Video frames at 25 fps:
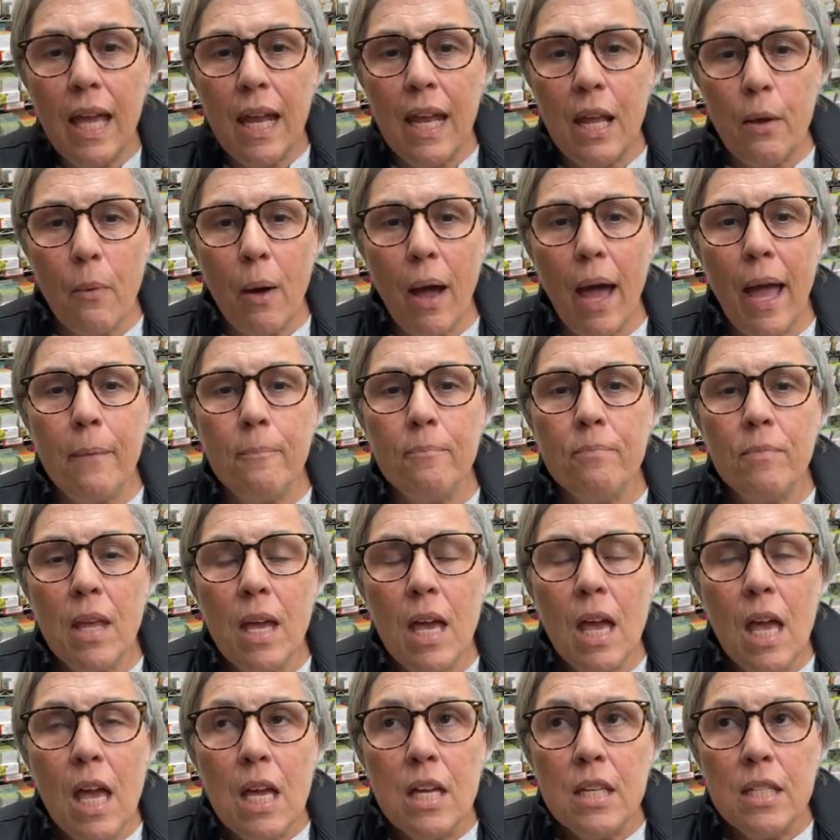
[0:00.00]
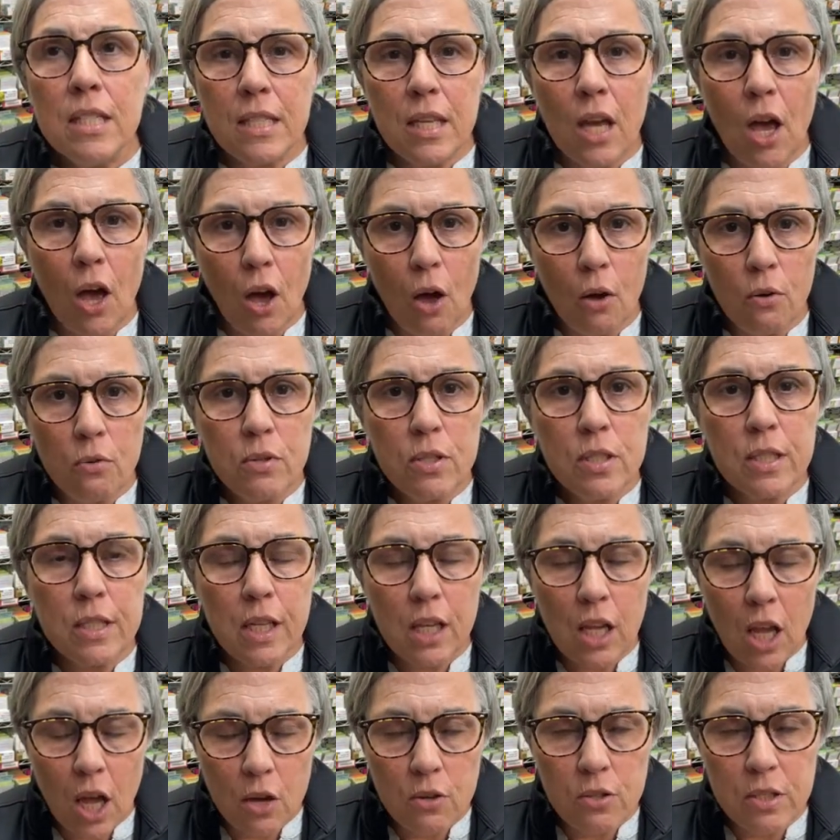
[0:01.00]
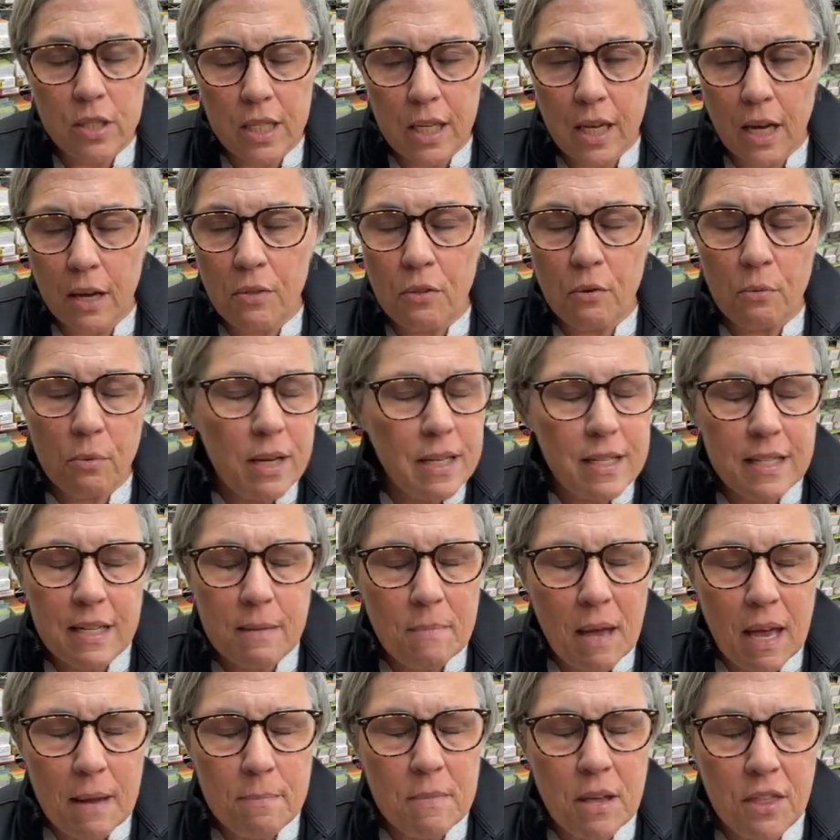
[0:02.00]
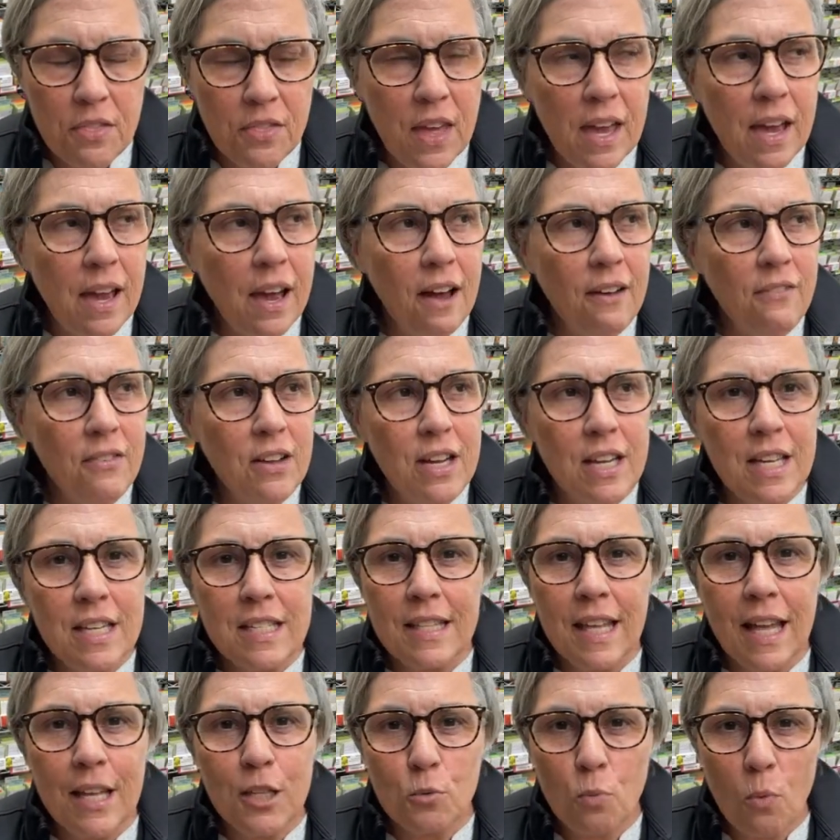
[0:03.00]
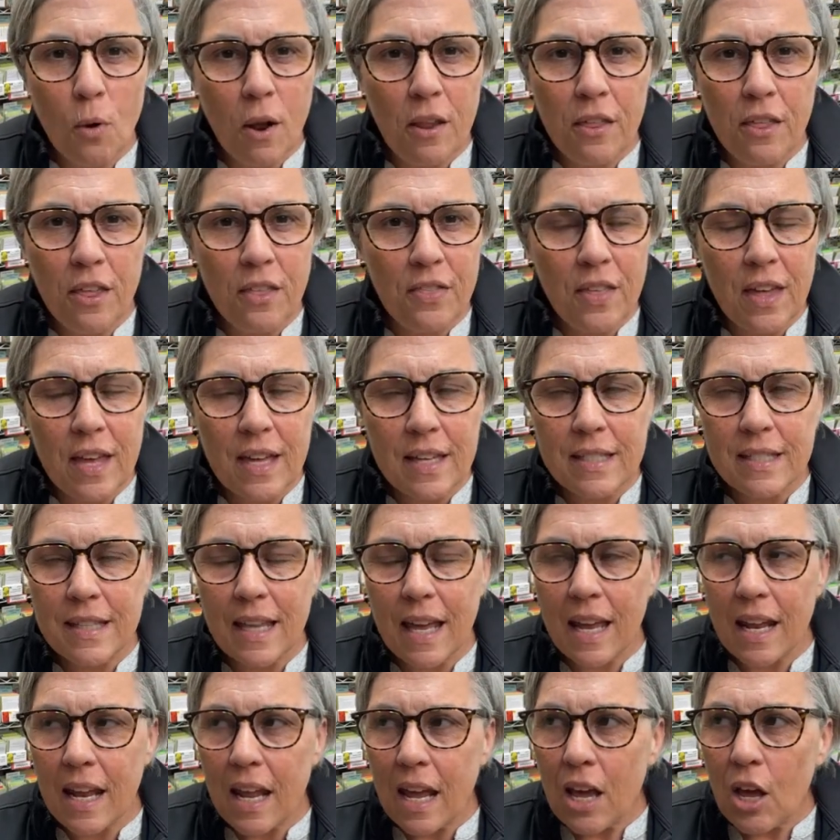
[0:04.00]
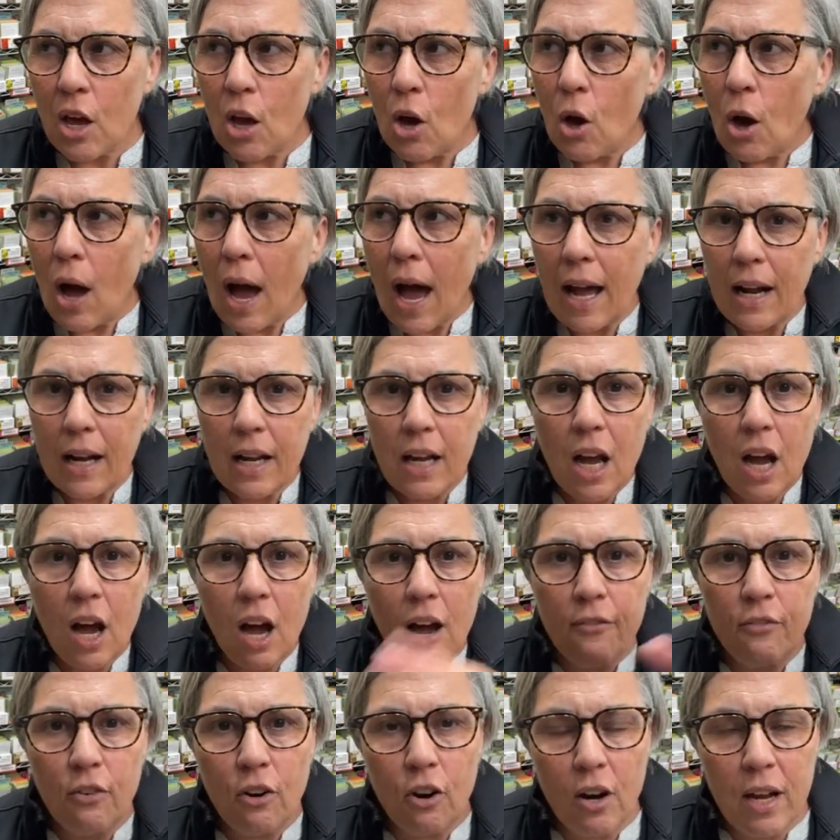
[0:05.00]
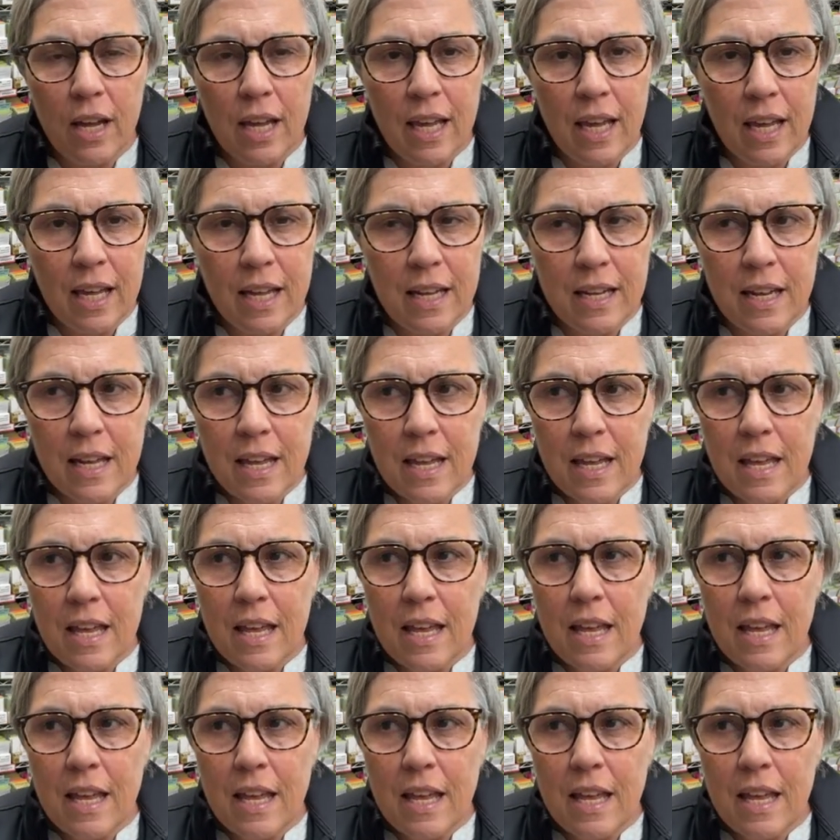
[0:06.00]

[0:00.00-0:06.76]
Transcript: Anyway, so celosia, the reason it made me think of it is that's one of the things that I cover in